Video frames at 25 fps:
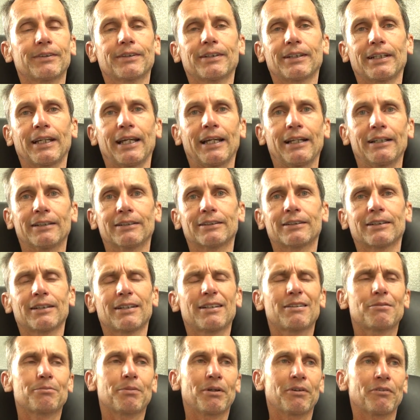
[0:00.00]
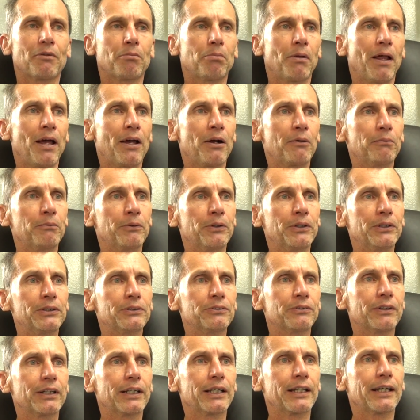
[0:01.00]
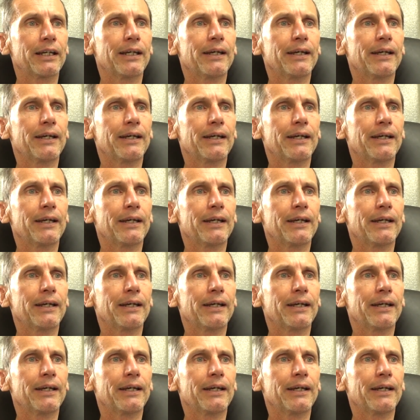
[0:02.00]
it's a bit of a play on words, really.